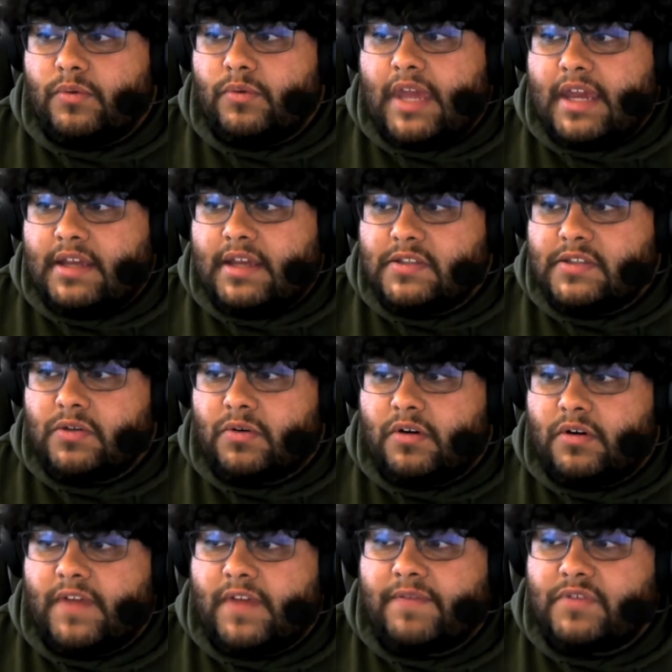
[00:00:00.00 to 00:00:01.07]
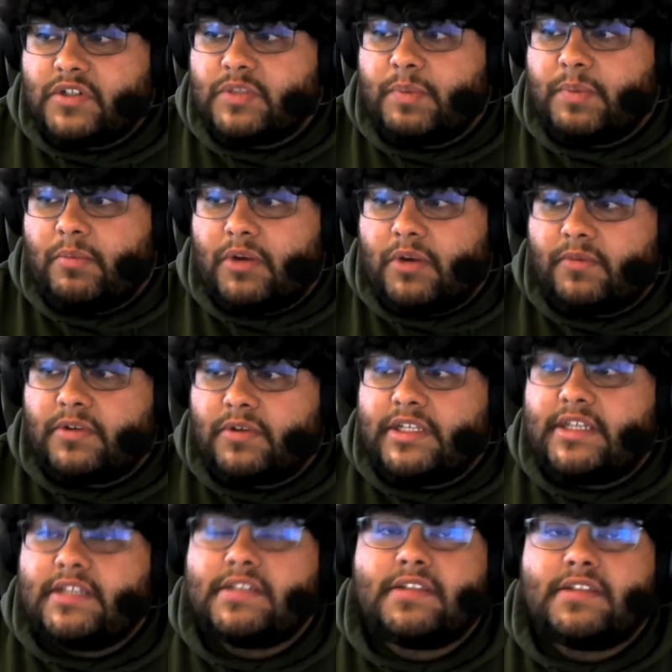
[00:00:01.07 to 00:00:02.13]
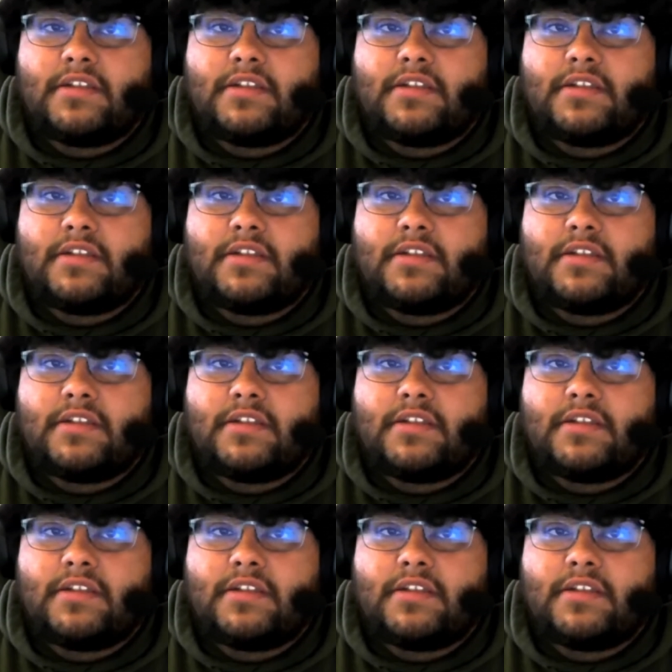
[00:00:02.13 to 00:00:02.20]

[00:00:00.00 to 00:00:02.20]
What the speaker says: as sort of after Spellbreak released